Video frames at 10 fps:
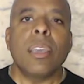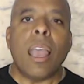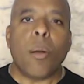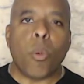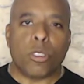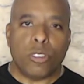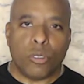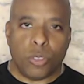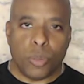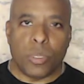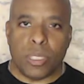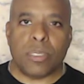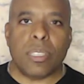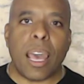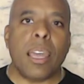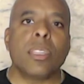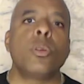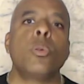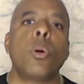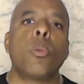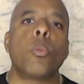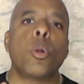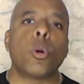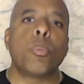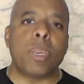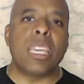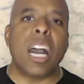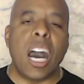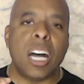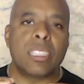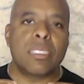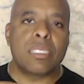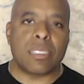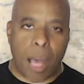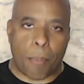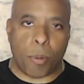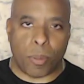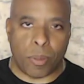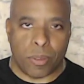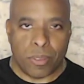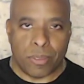And once you tune into that, you will be unstoppable.